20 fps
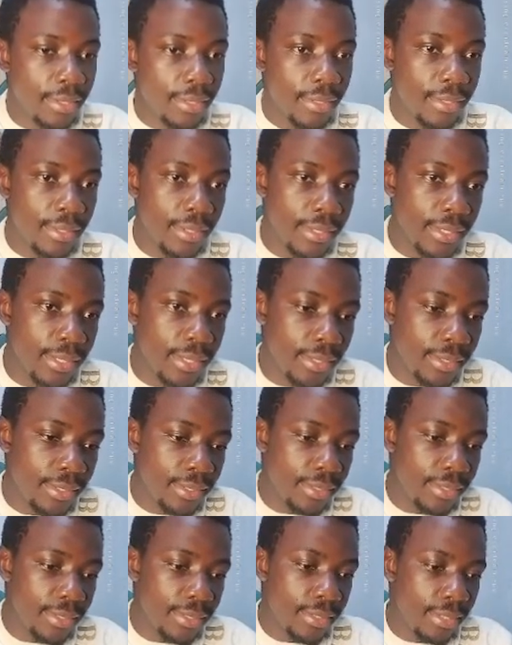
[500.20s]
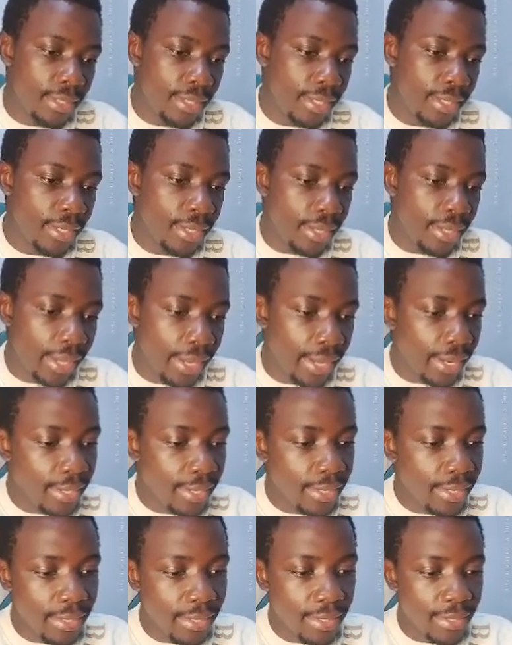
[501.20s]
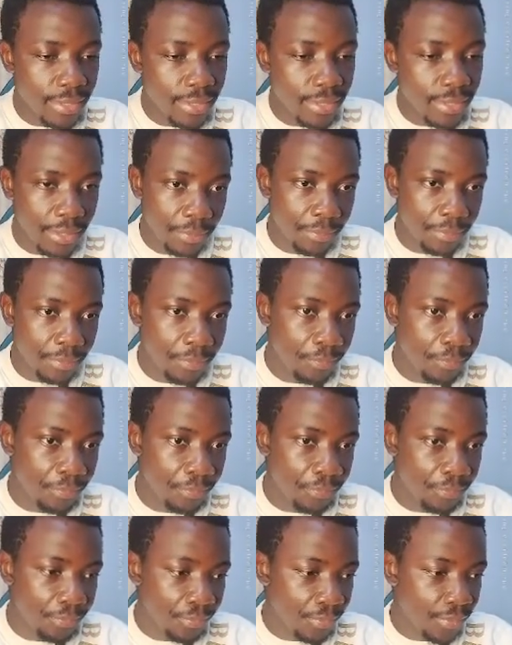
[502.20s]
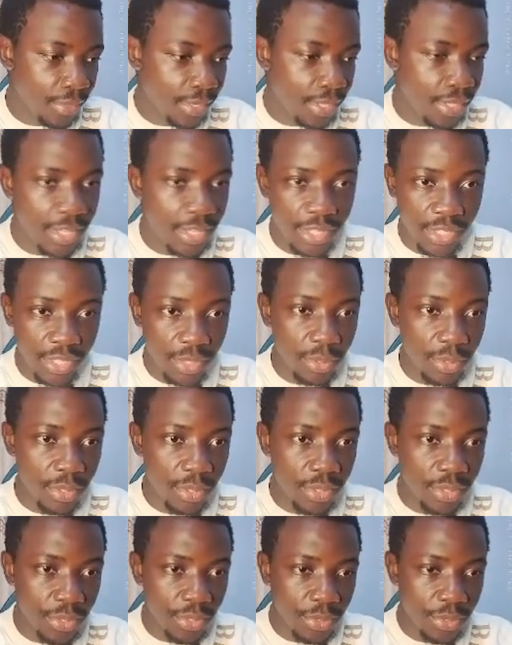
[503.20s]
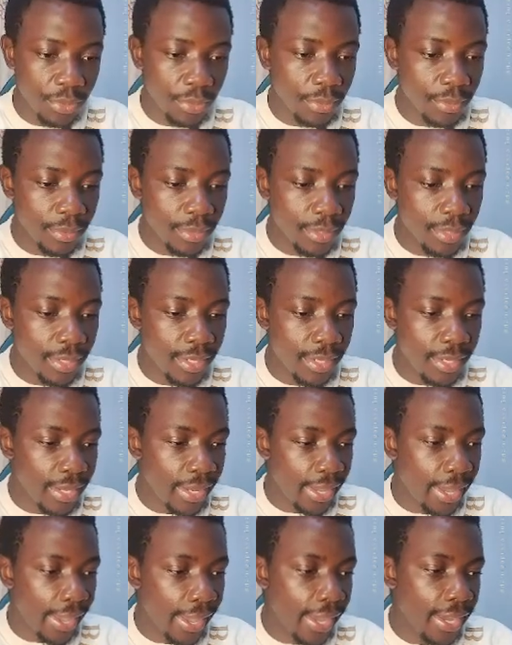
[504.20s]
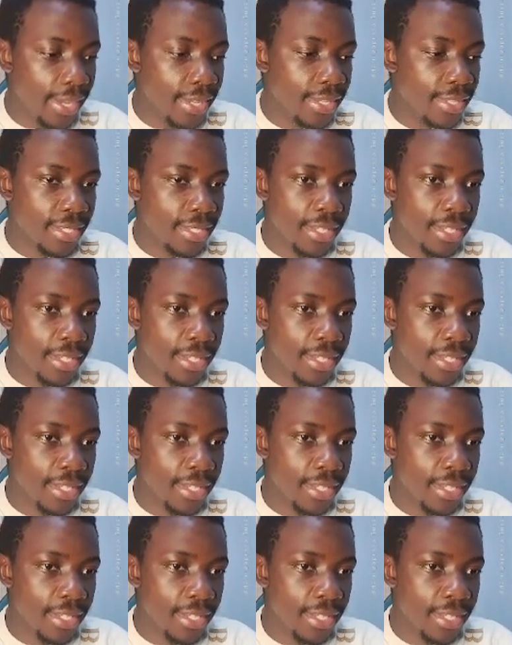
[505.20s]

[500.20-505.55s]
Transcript: and say int sum is equals to x